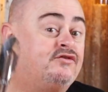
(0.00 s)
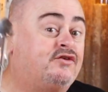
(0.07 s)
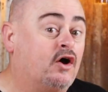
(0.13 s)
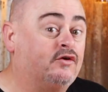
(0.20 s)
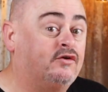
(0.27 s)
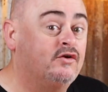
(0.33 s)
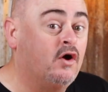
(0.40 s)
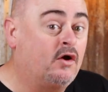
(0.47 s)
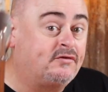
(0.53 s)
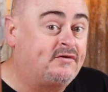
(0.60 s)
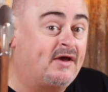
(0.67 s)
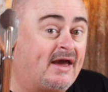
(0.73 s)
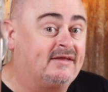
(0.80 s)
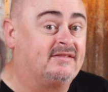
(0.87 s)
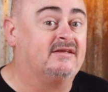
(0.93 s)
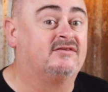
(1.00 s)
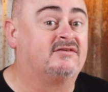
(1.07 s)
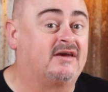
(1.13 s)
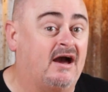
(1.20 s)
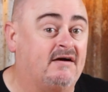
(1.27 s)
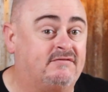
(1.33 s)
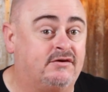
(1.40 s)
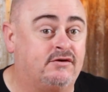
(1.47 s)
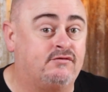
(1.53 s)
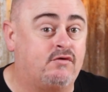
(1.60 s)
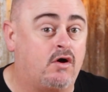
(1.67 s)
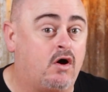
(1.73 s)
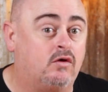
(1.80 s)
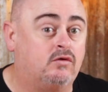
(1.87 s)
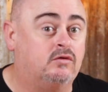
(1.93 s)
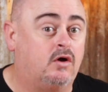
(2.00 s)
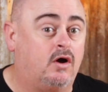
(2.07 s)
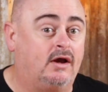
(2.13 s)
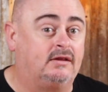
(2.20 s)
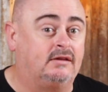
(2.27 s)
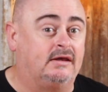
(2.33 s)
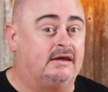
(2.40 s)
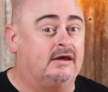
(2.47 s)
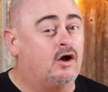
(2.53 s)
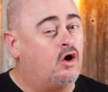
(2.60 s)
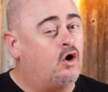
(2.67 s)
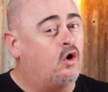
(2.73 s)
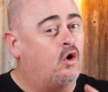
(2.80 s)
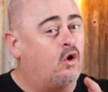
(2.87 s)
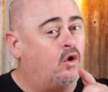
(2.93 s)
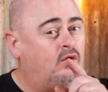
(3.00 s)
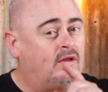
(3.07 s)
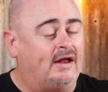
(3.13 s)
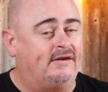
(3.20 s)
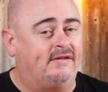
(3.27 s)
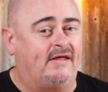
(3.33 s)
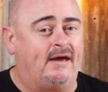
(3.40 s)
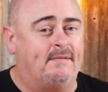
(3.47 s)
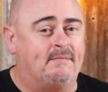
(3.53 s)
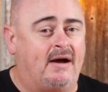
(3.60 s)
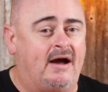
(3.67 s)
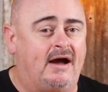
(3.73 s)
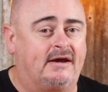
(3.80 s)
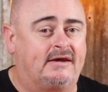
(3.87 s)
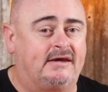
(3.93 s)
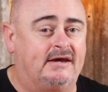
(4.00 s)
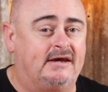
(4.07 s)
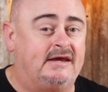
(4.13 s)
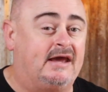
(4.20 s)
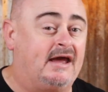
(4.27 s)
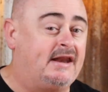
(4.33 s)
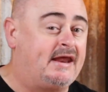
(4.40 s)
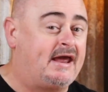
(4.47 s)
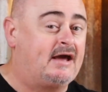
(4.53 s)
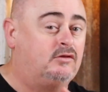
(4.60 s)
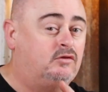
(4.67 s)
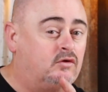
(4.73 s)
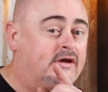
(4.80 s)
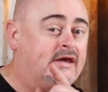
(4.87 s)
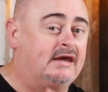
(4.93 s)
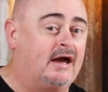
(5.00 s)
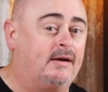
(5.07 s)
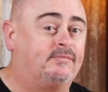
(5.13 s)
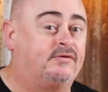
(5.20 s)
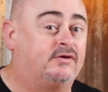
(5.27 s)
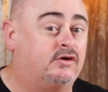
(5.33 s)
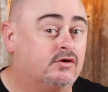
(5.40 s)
So do not take this coveted role lightly. All under that marquee and now looking up to